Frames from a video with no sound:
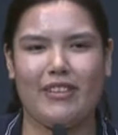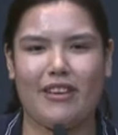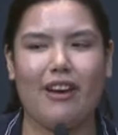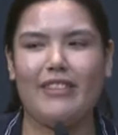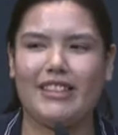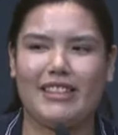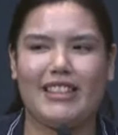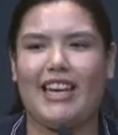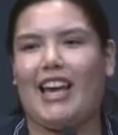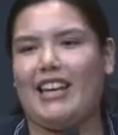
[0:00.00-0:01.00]
Because
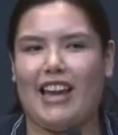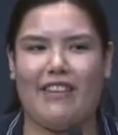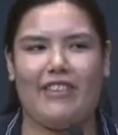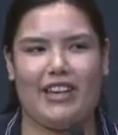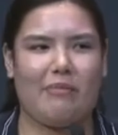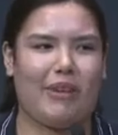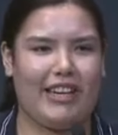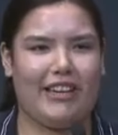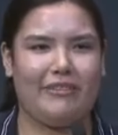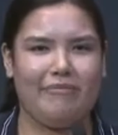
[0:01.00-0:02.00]
obviously I didn't have any money.